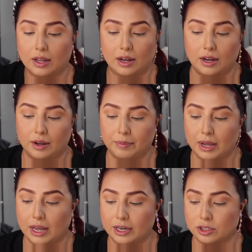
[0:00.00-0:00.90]
on
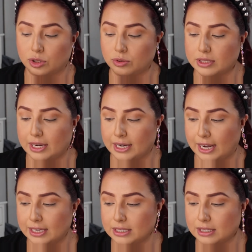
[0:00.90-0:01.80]
a Tuesday
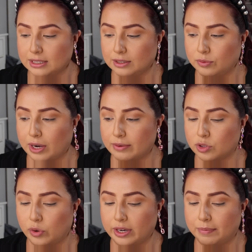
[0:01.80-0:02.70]
night when I
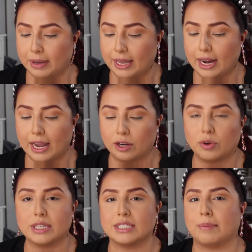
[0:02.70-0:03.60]
was going to bed, I
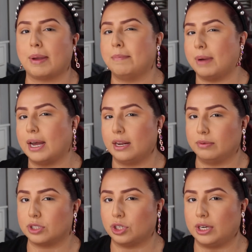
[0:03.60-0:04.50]
noticed that my body
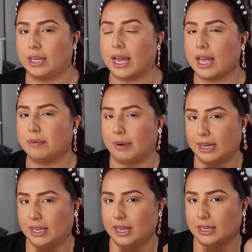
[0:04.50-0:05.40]
was hurting. I had
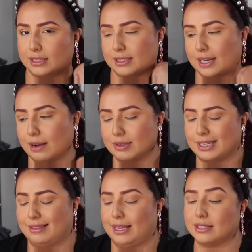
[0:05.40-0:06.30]
body aches, and I
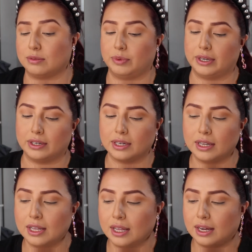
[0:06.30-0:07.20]
was like, that's weird.
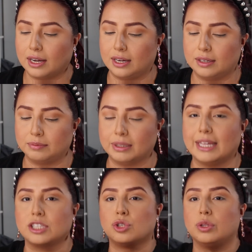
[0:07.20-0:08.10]

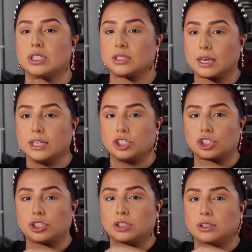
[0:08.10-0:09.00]
Like, to the touch,